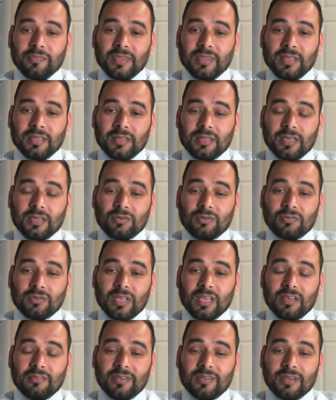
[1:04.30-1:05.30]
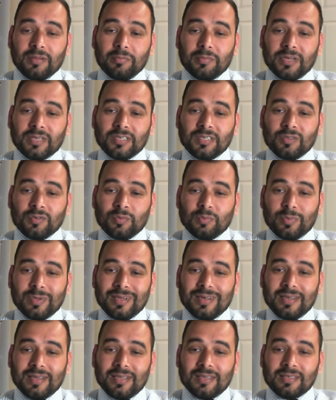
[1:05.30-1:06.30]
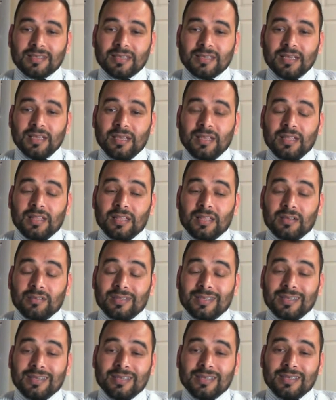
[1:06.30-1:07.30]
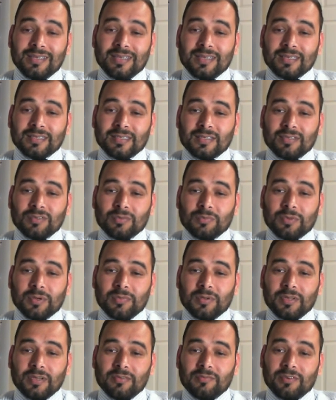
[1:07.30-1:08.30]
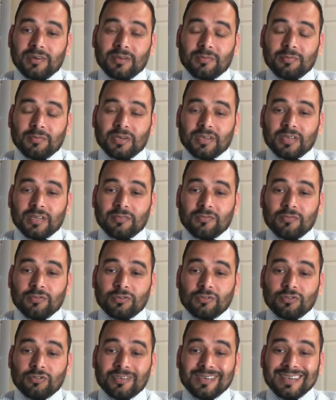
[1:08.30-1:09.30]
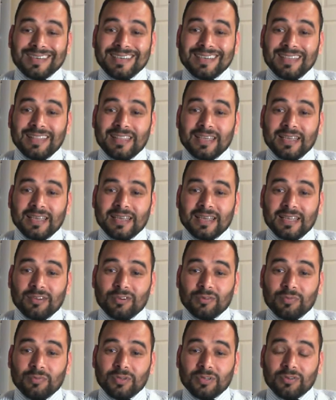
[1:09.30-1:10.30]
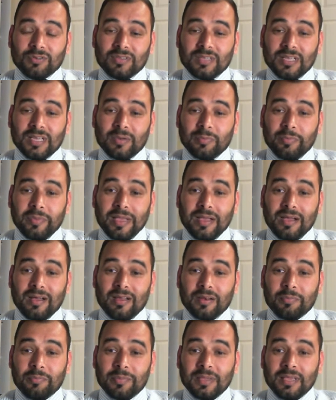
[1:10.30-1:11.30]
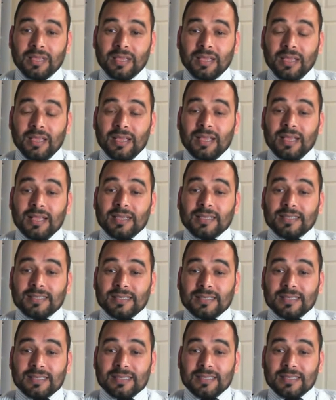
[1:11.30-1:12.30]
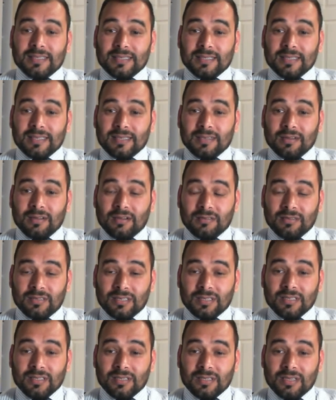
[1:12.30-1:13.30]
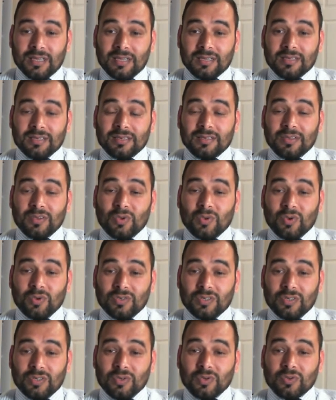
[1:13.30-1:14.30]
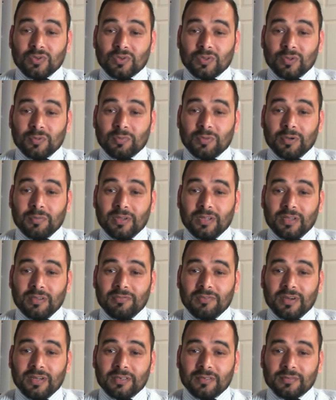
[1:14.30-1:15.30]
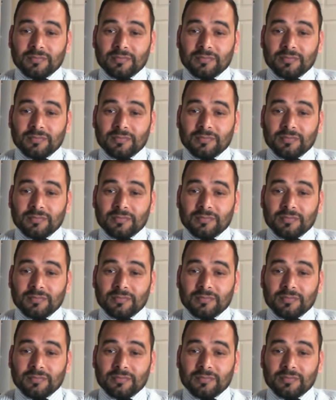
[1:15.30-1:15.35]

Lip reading: they don't have any money to pay rent. Now they need access to public fund, but unfortunately they cannot because their BRP condition that no recourse to public fund.